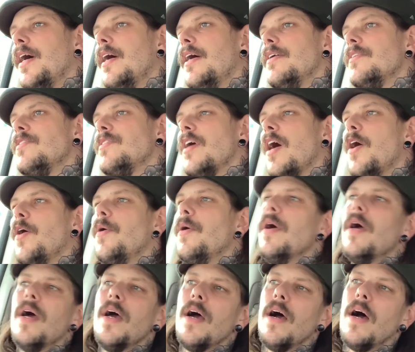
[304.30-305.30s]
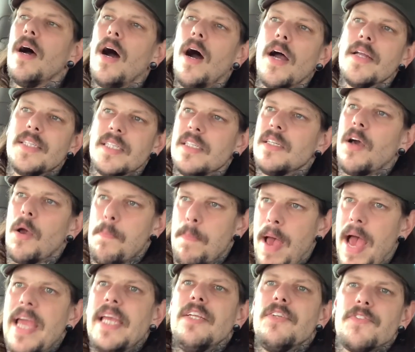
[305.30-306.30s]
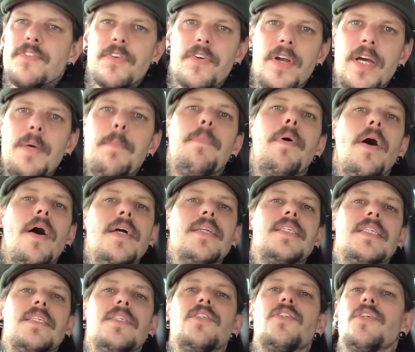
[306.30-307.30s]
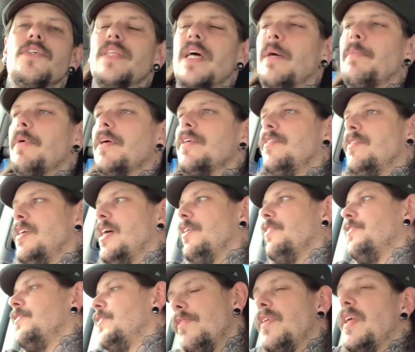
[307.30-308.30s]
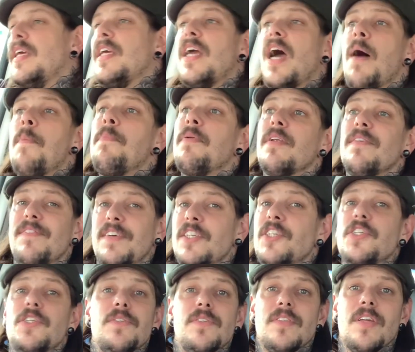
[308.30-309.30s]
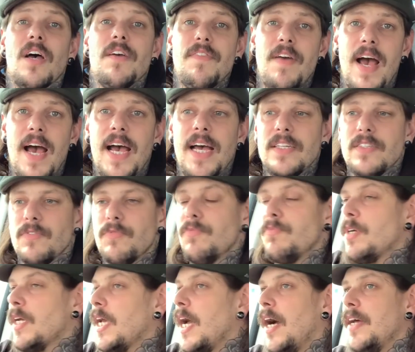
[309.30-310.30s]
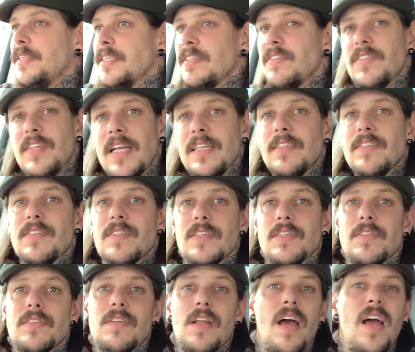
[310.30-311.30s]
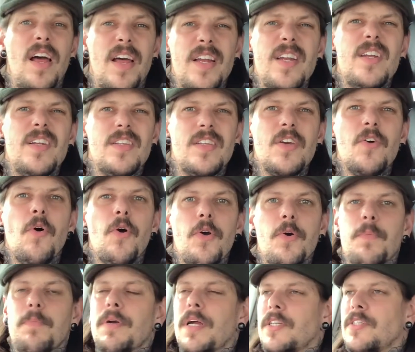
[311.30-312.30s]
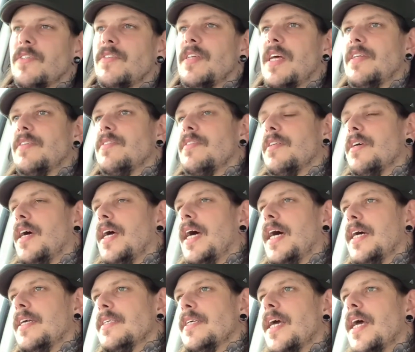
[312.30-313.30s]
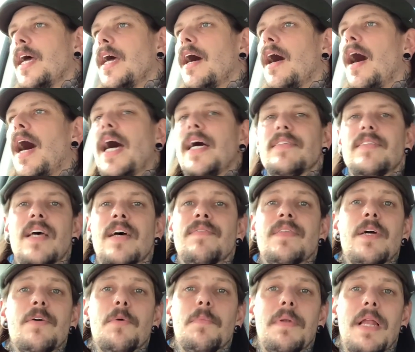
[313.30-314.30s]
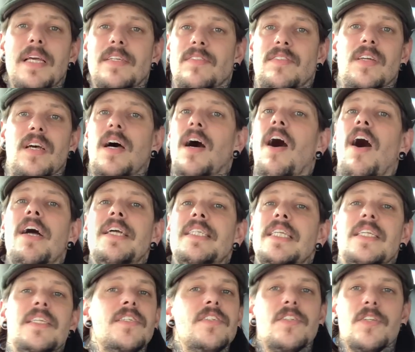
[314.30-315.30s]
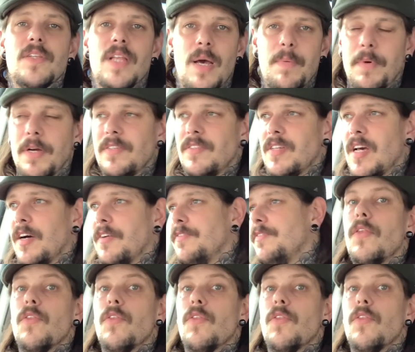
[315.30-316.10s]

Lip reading: So I paid for it, but I didn't do that myself. The couple of issues that I've had regarding sensors, like the oil pressure sensor that I had to have that replaced. I didn't do that myself.